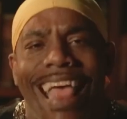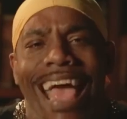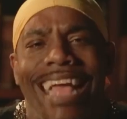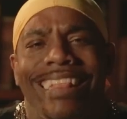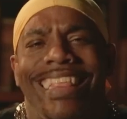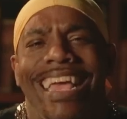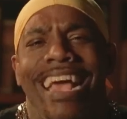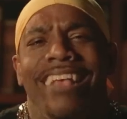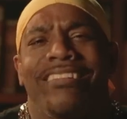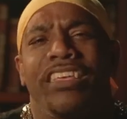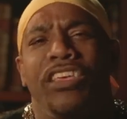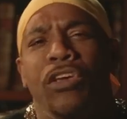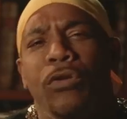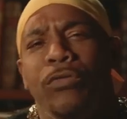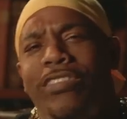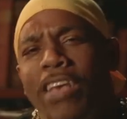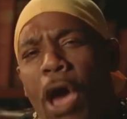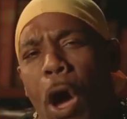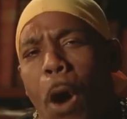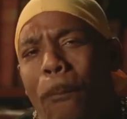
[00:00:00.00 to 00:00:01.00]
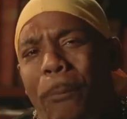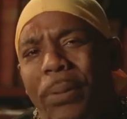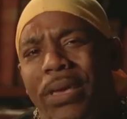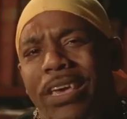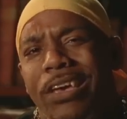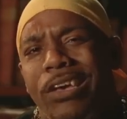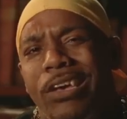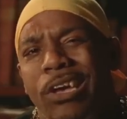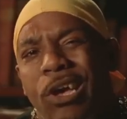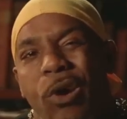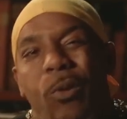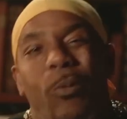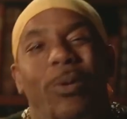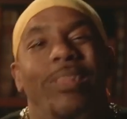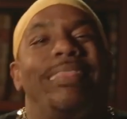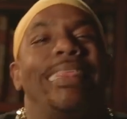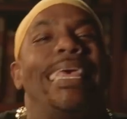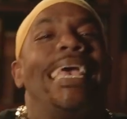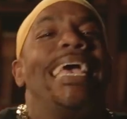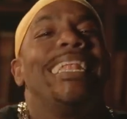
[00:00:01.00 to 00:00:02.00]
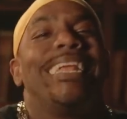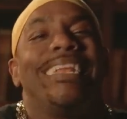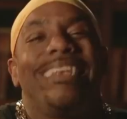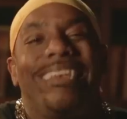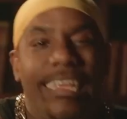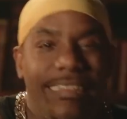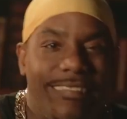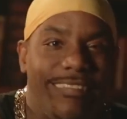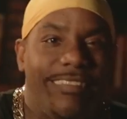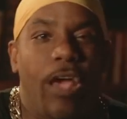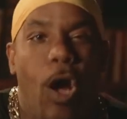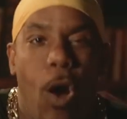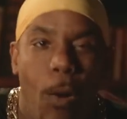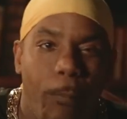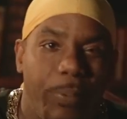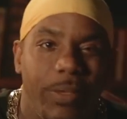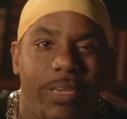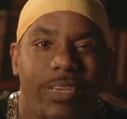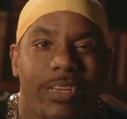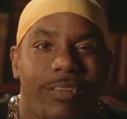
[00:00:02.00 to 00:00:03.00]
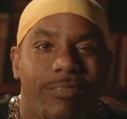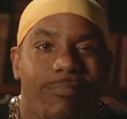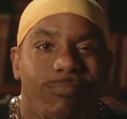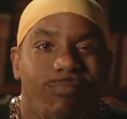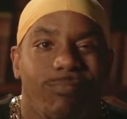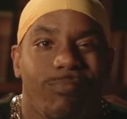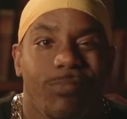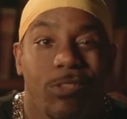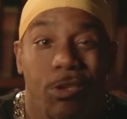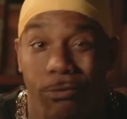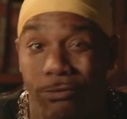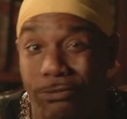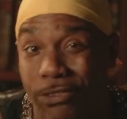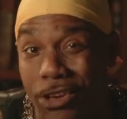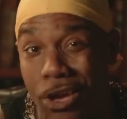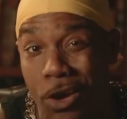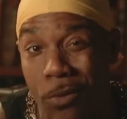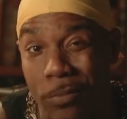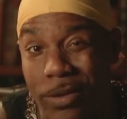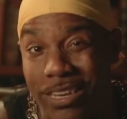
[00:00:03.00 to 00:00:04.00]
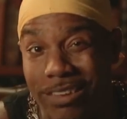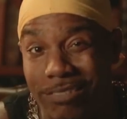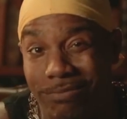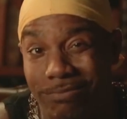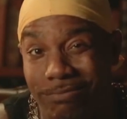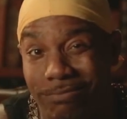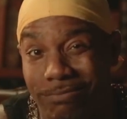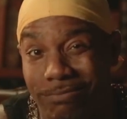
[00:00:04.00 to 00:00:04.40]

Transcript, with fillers: It's like there's a utopia within a dystopia. You feel me?